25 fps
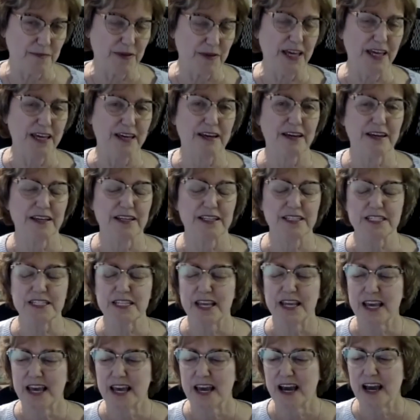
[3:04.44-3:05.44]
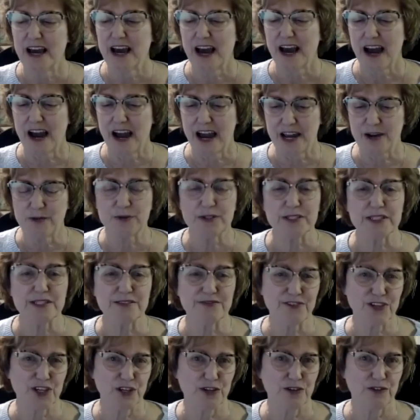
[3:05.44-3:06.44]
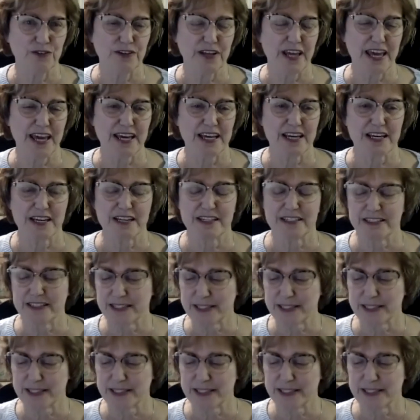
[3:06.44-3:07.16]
and I was viewed as